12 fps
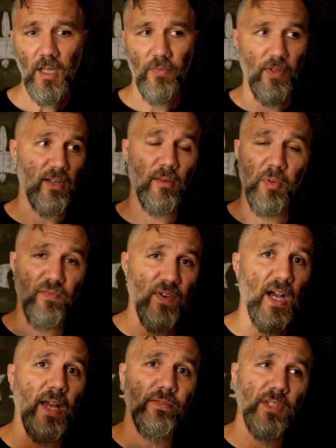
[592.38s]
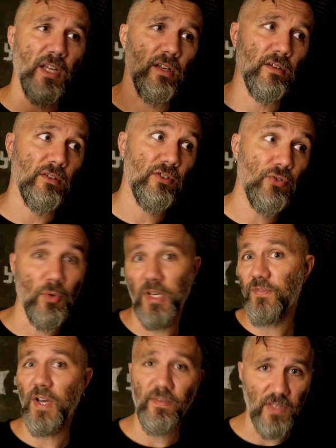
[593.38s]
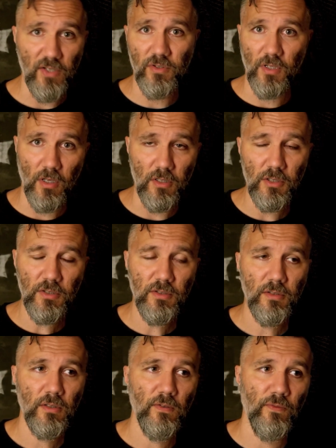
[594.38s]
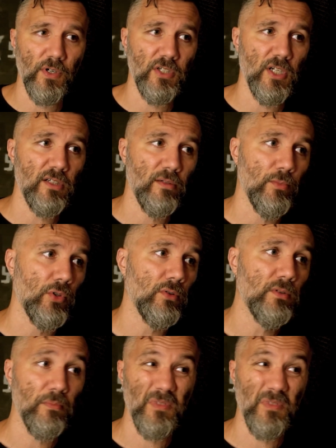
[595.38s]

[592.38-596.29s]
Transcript: that could be $5,000, $10,000, $25,000 for an injection mold.